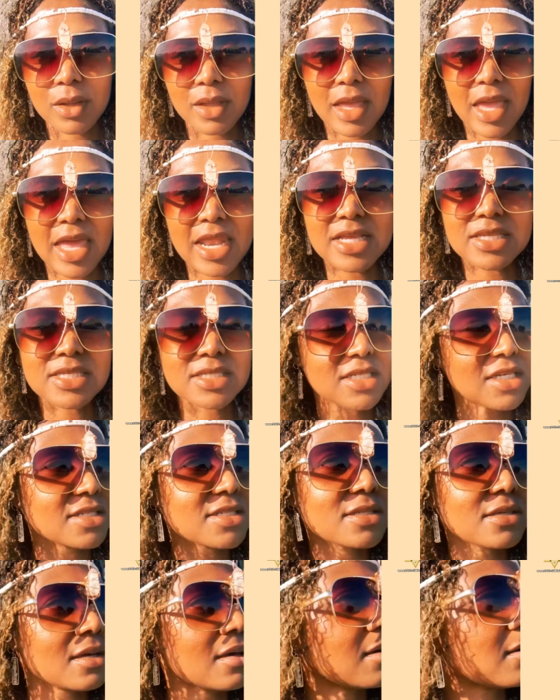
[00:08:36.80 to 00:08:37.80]
and it's
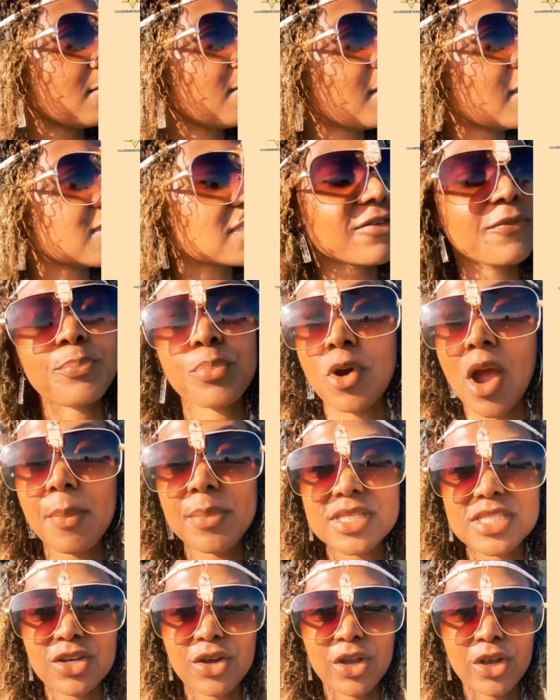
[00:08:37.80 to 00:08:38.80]
just a
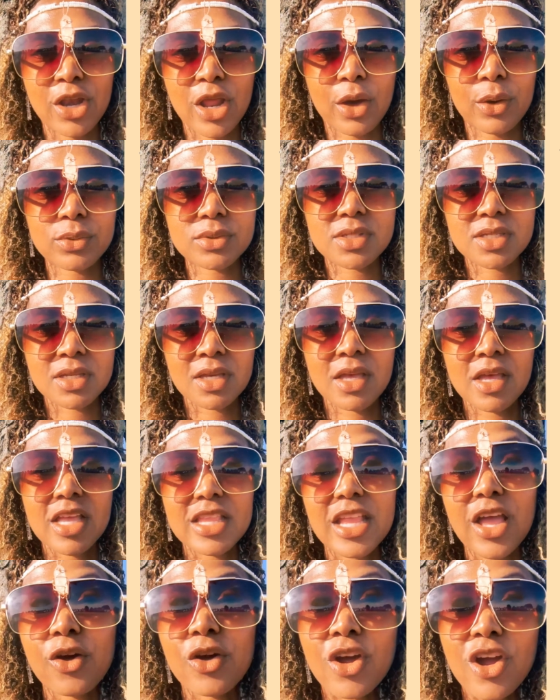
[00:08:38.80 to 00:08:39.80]
promissory note.
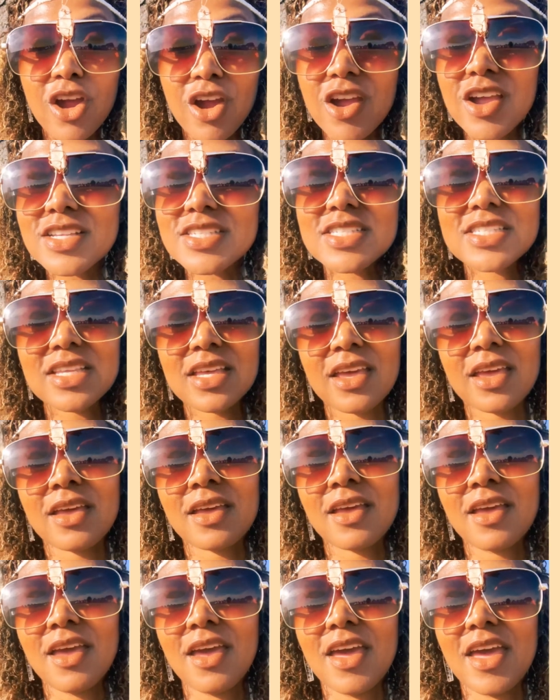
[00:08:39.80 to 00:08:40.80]
Now, currency
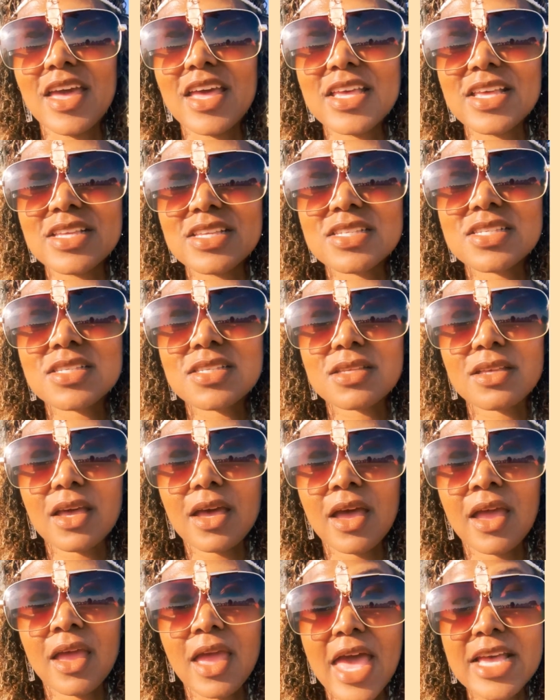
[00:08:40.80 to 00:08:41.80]
is
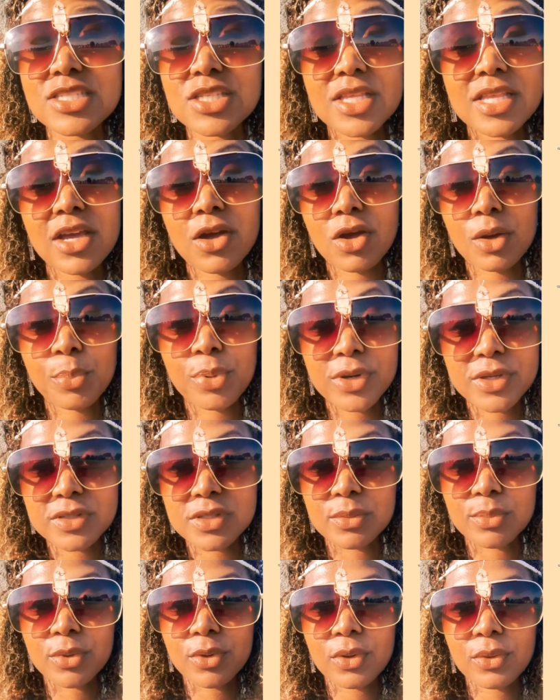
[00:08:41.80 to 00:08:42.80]
a esoteric
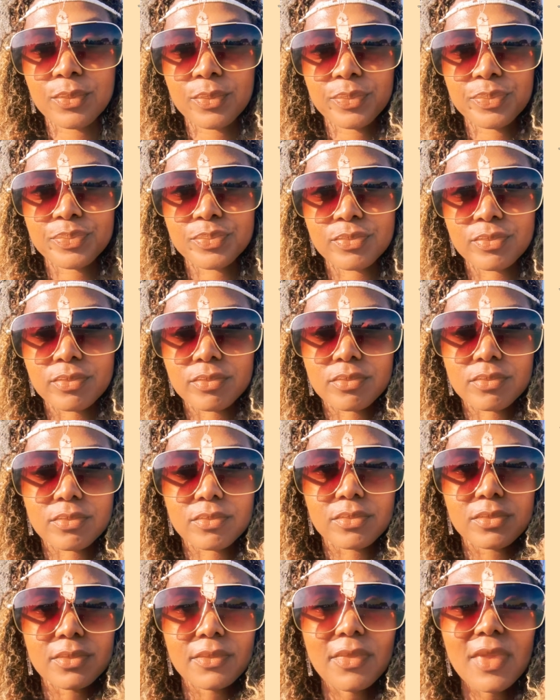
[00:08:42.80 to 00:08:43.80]
principle,
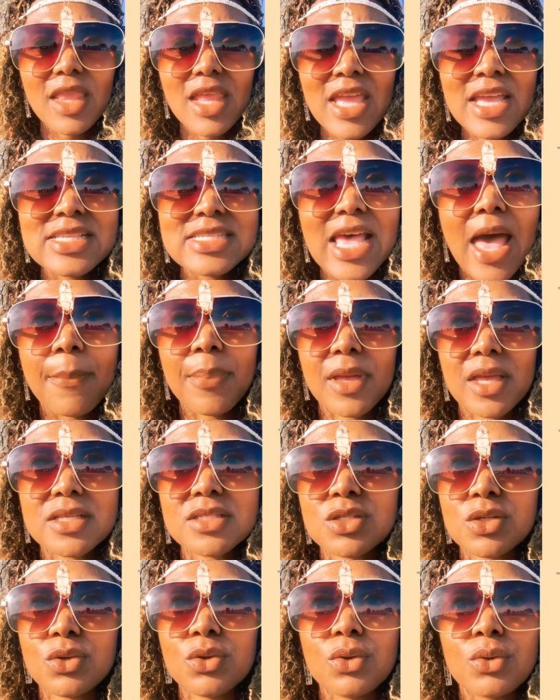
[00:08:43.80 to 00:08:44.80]
and tapping
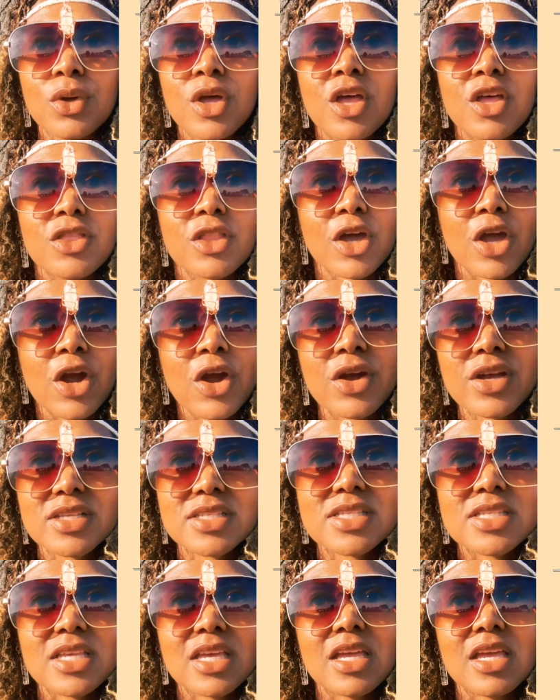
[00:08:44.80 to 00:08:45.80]
into the
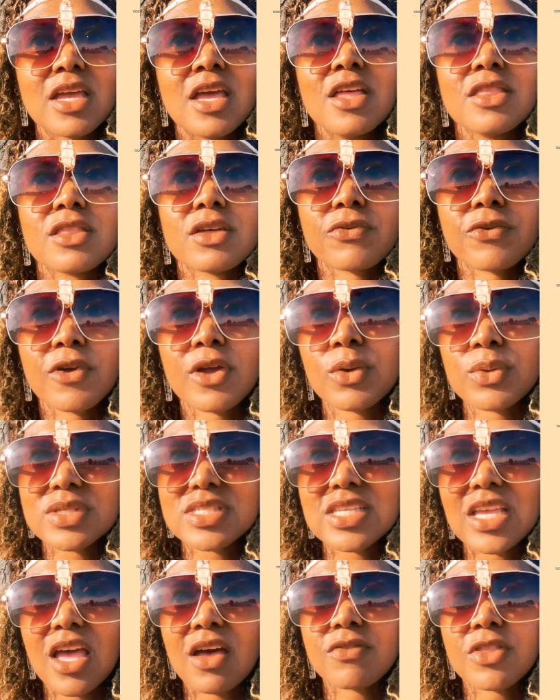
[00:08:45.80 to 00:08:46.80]
currency, the
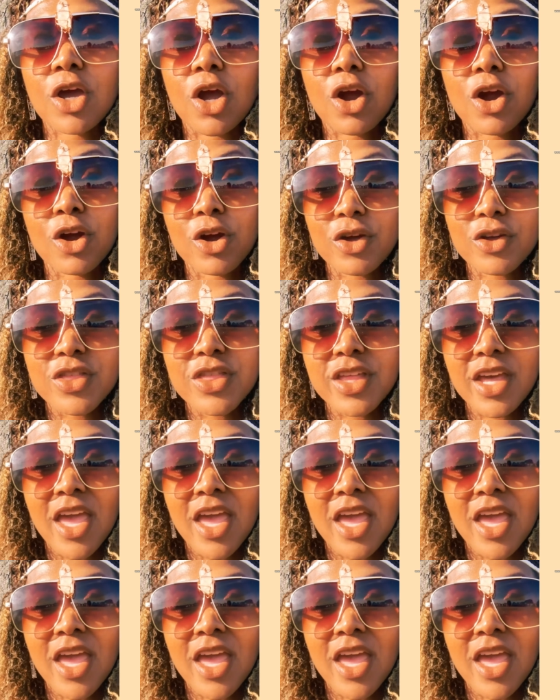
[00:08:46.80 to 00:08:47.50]
frequency of the earth,